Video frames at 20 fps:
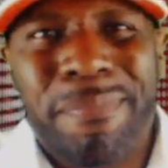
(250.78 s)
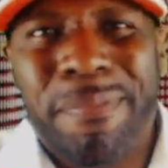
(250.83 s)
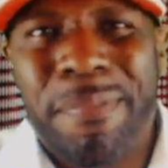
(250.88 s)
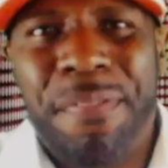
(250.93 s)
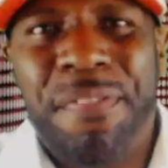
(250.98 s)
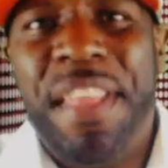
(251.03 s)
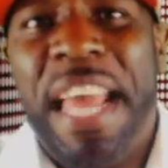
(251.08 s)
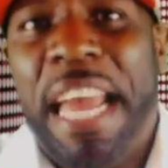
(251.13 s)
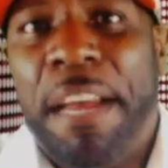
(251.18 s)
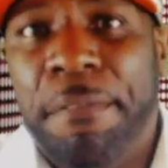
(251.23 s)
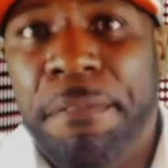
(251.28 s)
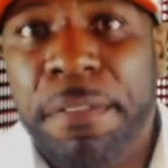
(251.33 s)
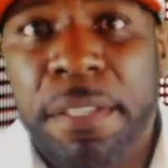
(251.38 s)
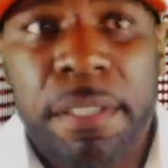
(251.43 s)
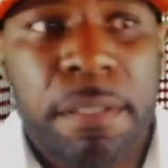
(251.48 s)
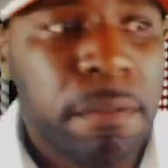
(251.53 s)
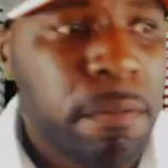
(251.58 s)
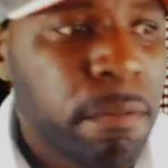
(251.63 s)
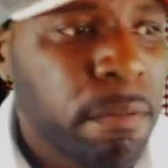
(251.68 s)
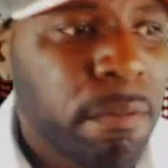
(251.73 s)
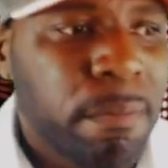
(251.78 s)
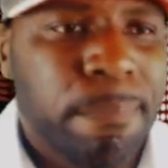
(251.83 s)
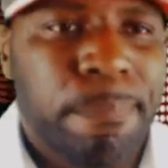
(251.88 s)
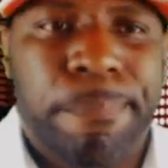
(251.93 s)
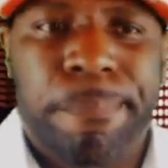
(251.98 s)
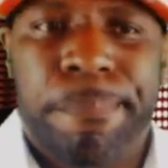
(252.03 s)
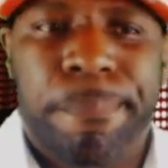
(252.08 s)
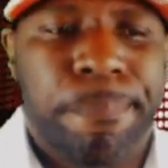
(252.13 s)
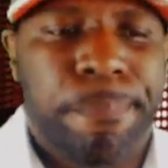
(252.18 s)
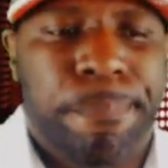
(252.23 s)
theft or
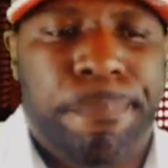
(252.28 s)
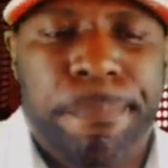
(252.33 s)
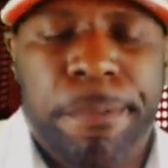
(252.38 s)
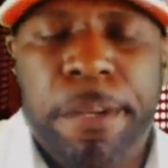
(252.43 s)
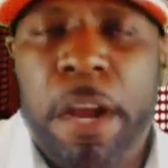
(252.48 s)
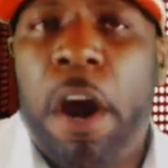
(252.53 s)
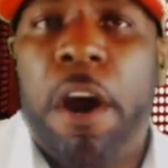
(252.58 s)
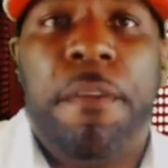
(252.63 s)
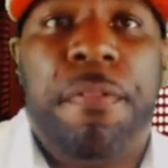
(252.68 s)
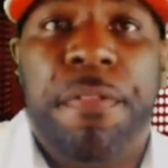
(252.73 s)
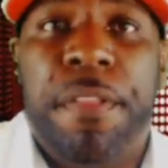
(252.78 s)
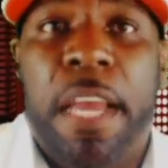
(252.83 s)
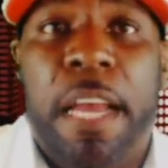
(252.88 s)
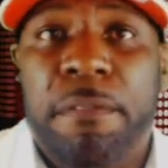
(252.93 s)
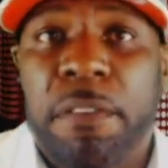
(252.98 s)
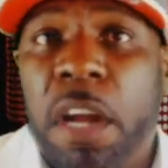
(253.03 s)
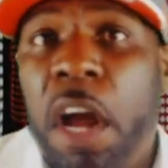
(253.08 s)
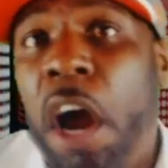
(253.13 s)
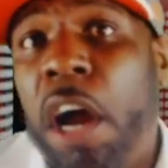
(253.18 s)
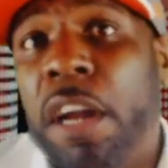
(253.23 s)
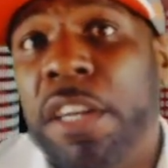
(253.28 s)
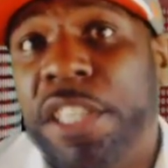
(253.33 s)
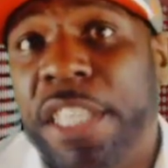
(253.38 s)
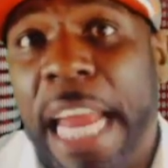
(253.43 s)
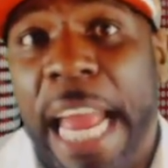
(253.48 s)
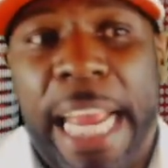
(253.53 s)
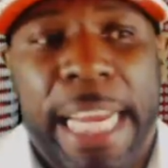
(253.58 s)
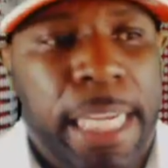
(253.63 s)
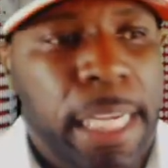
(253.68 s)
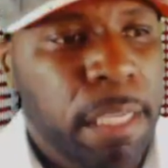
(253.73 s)
car theft,
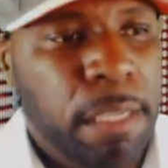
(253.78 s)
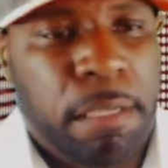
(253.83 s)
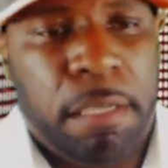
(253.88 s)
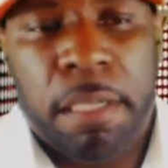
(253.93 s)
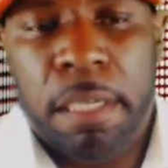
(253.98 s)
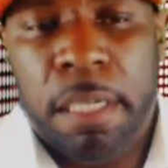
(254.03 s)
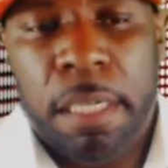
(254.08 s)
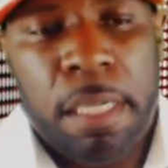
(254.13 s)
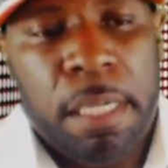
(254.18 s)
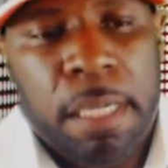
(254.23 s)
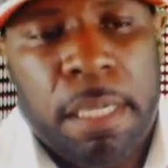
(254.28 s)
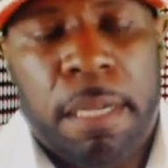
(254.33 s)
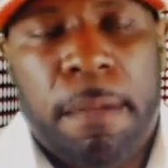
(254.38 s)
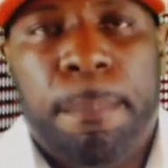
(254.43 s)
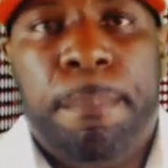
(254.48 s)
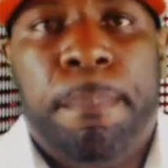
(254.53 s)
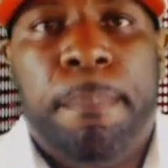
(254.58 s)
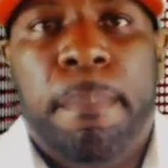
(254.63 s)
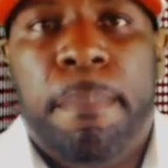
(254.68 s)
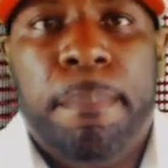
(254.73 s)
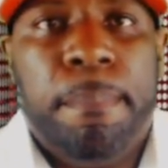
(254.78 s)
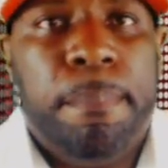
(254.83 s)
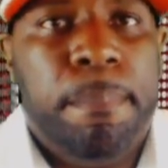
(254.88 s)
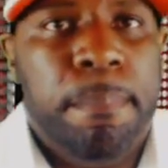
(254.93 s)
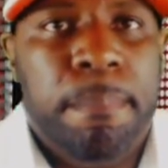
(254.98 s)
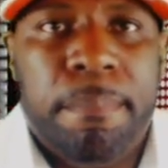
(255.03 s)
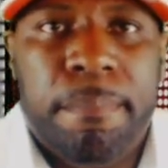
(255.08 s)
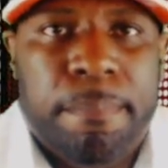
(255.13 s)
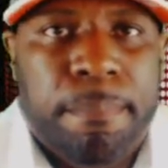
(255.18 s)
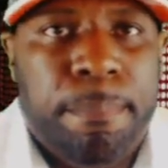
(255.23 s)
carjacking, a
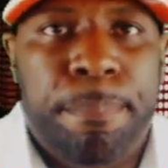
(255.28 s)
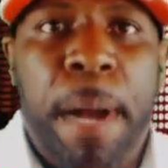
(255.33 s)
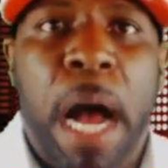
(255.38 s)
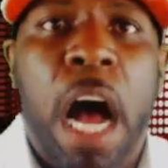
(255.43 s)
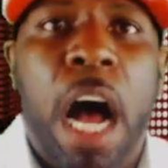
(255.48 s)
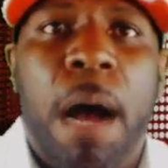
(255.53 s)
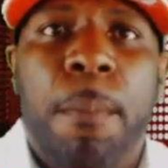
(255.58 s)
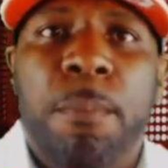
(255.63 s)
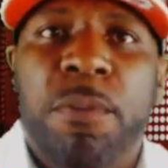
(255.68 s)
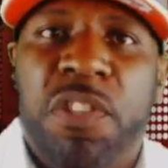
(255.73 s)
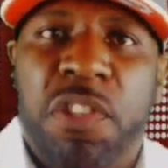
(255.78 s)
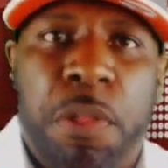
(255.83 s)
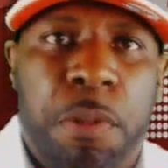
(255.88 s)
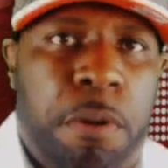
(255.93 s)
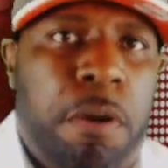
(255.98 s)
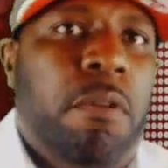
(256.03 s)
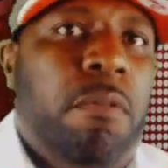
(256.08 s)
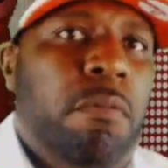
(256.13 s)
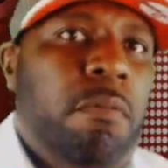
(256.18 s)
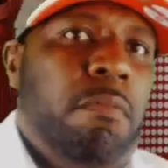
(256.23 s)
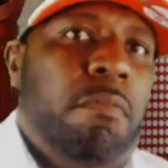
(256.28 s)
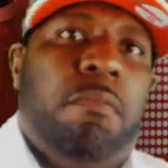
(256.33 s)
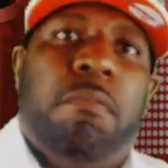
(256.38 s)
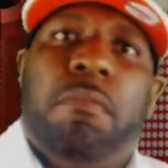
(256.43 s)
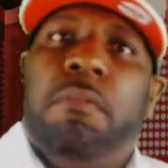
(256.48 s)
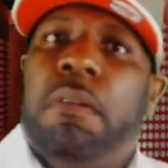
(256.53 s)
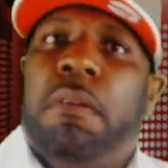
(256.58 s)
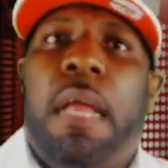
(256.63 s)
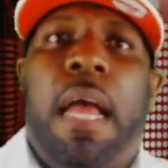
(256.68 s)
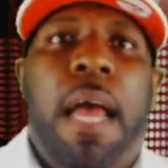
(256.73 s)
bomb was thrown,
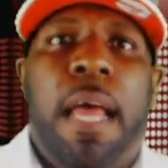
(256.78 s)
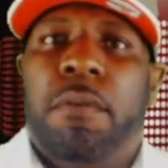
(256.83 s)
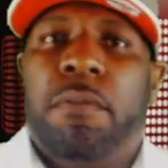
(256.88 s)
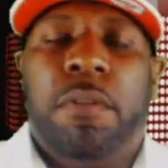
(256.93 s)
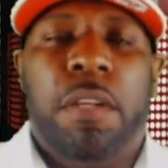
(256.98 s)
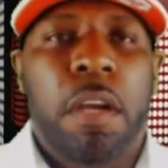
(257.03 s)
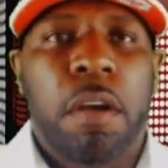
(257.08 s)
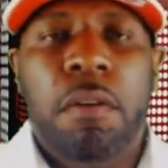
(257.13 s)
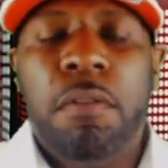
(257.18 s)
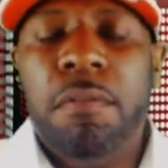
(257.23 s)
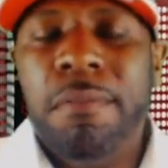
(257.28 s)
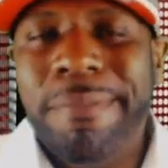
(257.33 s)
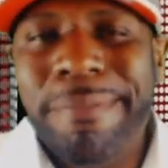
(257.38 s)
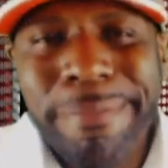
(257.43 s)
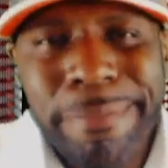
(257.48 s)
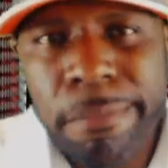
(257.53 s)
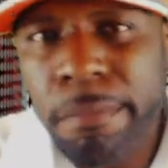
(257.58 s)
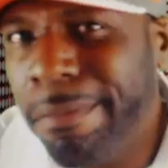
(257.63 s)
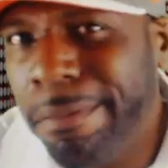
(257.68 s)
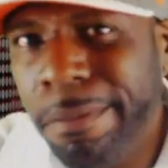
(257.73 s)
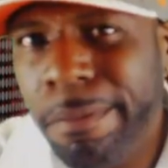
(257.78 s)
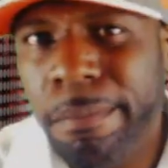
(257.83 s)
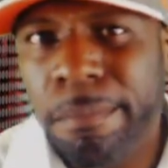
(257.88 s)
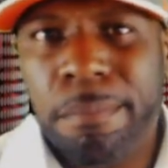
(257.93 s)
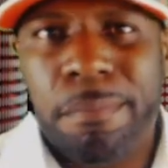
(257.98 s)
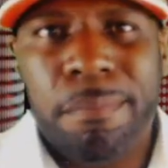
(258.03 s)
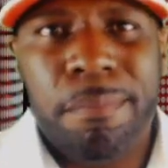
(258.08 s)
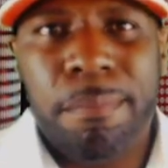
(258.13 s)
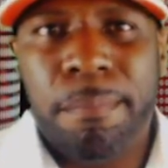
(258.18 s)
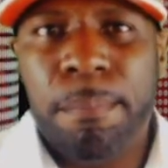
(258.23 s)
I don't know,
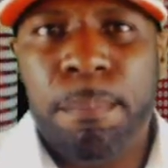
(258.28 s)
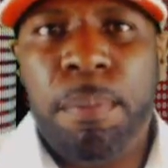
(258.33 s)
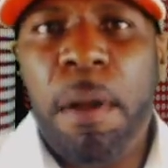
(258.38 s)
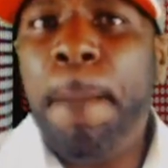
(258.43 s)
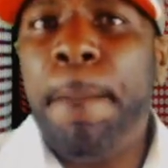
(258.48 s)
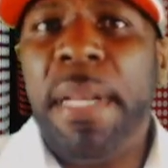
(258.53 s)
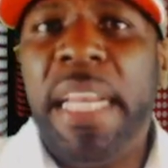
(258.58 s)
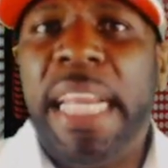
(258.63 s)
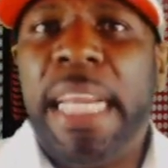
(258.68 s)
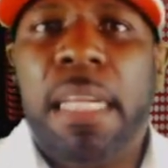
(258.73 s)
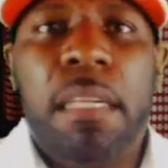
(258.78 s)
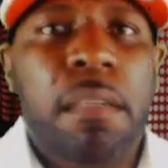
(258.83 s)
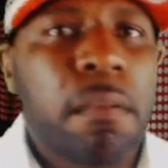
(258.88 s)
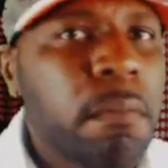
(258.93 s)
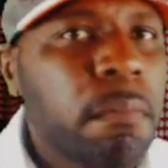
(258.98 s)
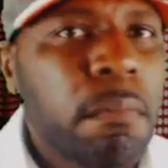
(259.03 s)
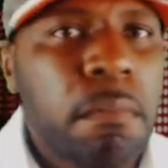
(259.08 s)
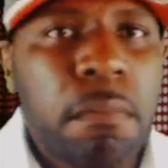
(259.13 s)
public